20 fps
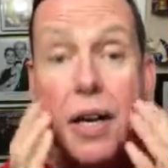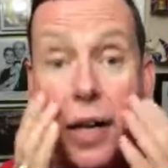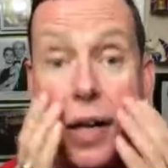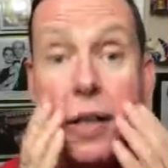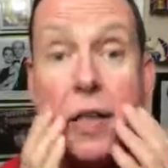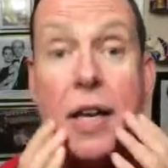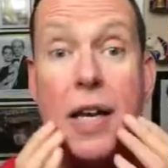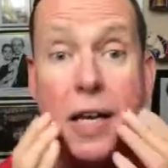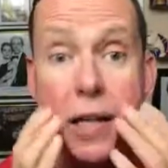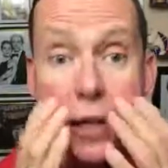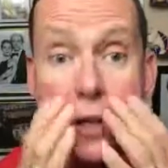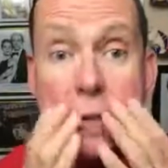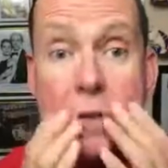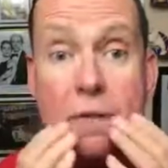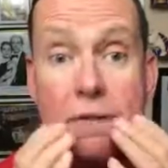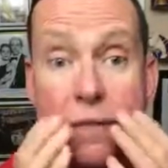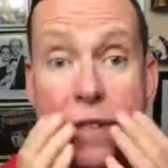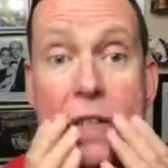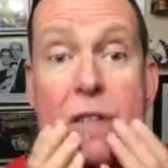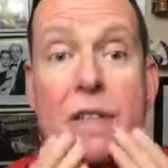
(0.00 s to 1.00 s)
And that is
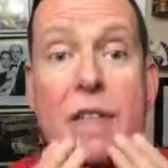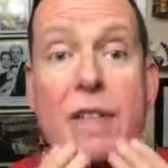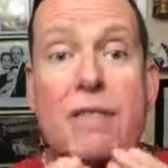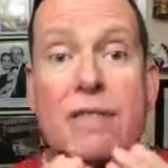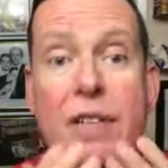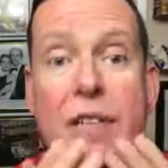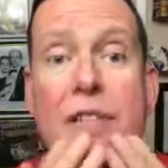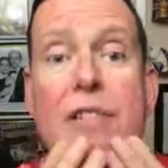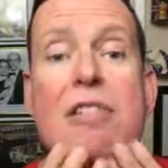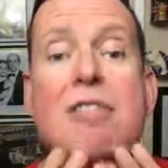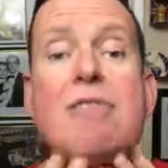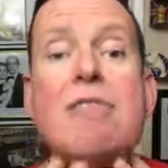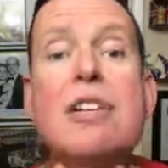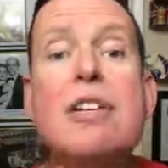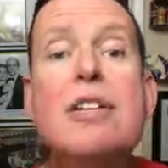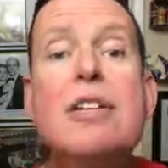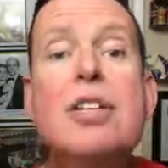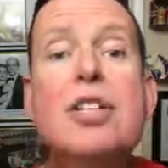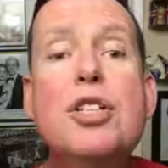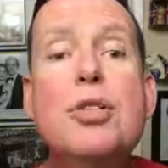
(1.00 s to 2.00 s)
very, very,
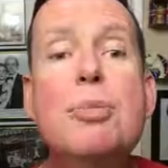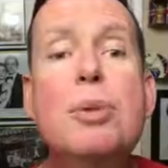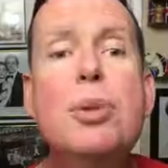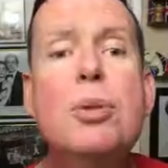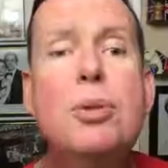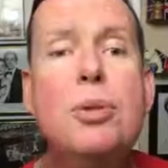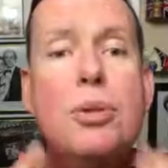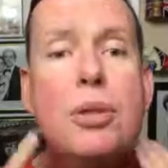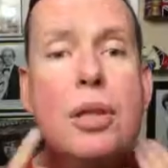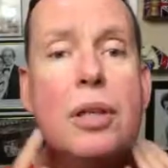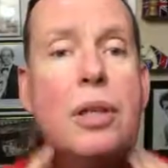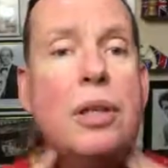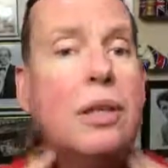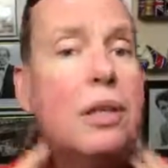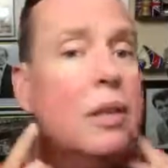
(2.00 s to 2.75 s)
very smooth.